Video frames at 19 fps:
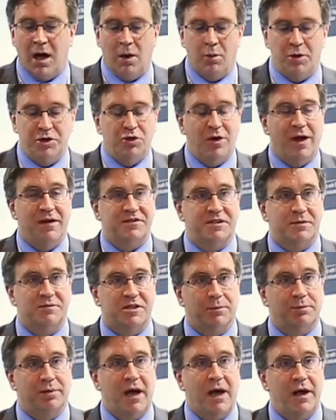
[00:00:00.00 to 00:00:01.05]
We do have some
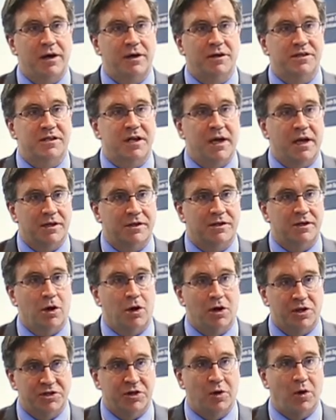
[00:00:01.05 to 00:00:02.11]
suppliers that
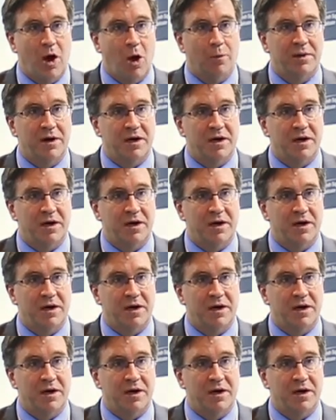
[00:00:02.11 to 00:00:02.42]
also help